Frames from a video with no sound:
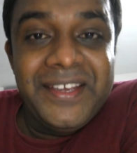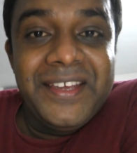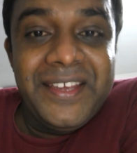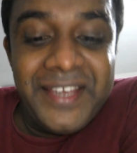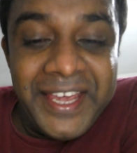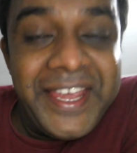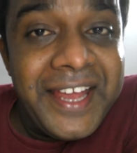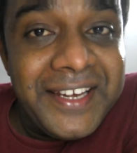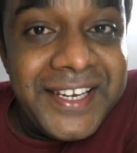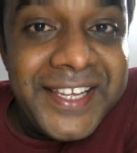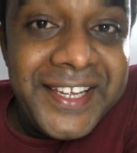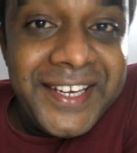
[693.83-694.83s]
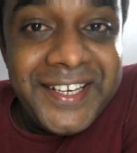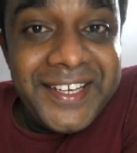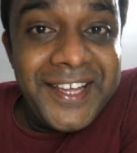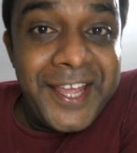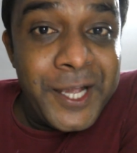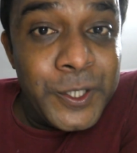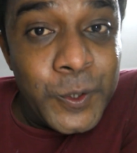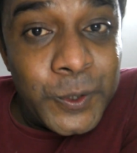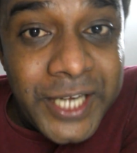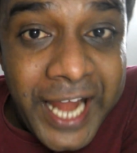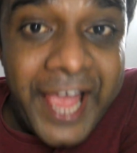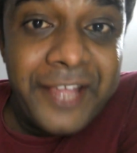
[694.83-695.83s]
He can lead a good
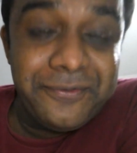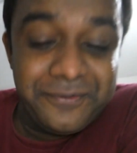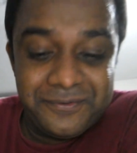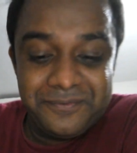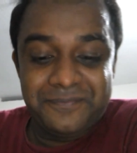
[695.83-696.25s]
life.